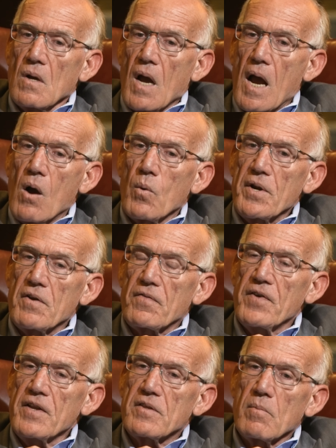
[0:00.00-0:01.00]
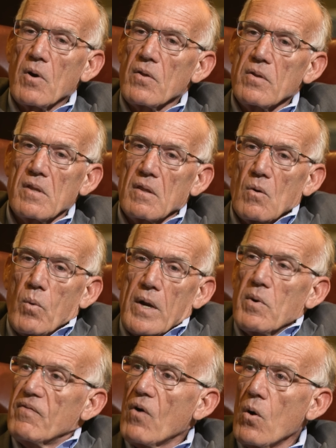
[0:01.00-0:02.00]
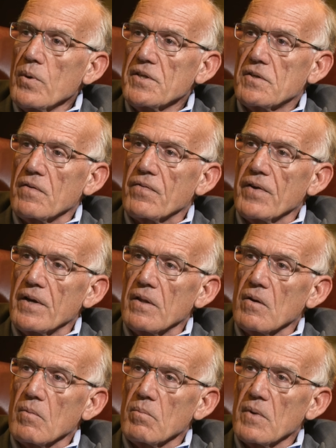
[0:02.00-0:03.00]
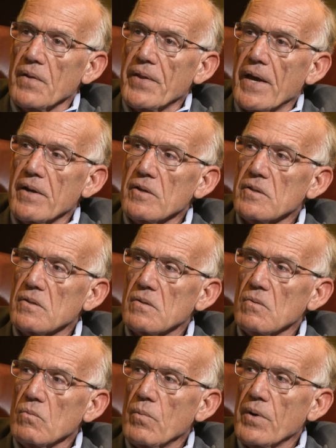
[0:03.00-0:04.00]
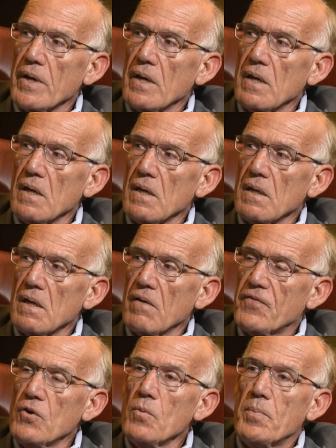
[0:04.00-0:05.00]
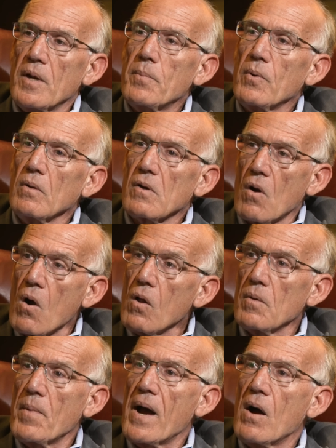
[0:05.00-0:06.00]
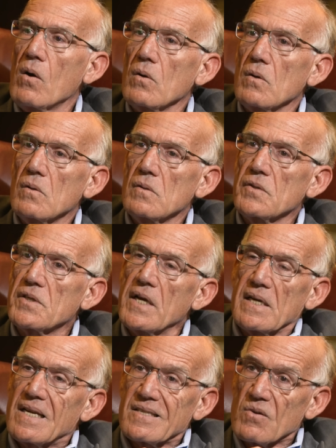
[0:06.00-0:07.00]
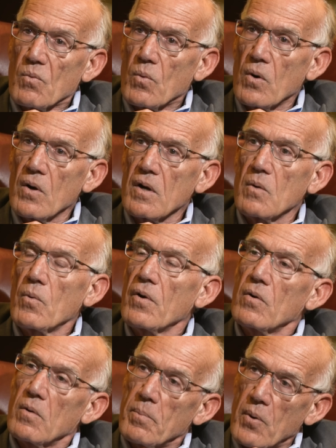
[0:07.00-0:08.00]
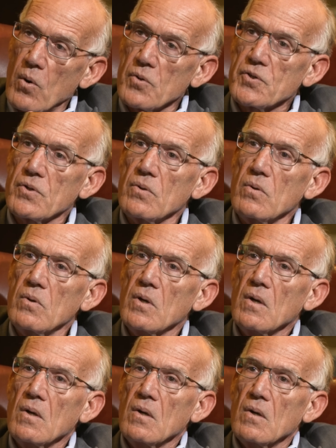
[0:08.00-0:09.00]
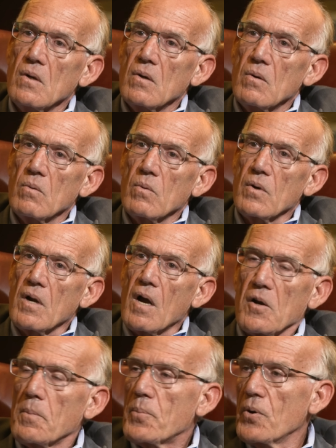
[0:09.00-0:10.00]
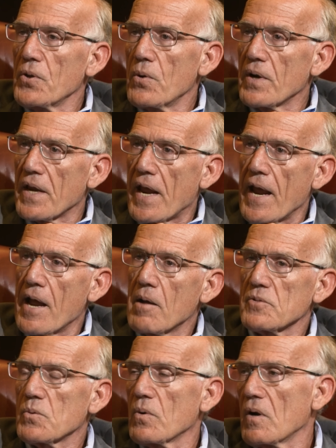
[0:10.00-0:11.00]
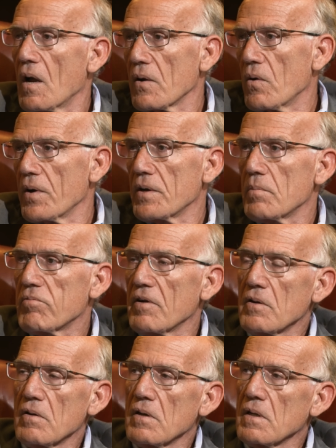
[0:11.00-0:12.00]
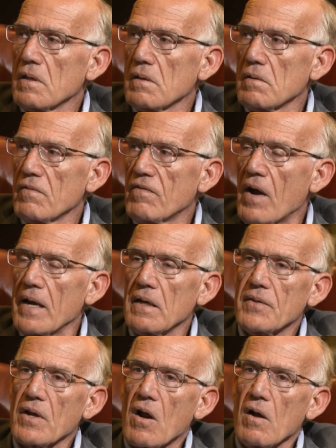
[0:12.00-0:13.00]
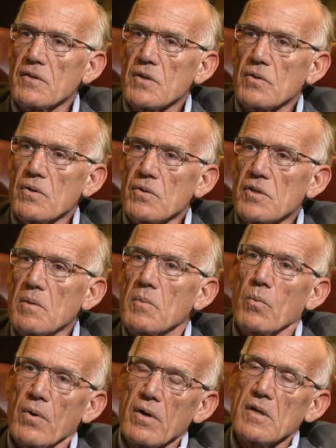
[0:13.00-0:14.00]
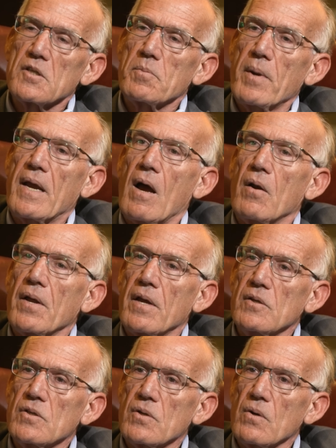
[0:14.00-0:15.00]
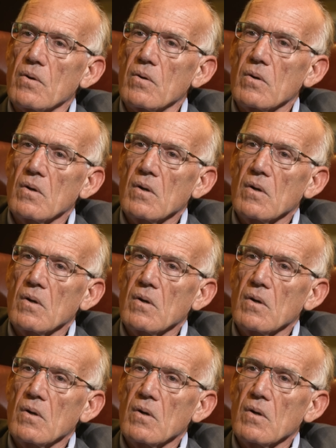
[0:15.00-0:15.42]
how we defeat them other than the way we've always defeated them, and that is we a few people call them out and say it doesn't work, and we're going to oppose you. We're going to put you in camps. We're not going to uh, violate the Constitution, but we're going to speak out against you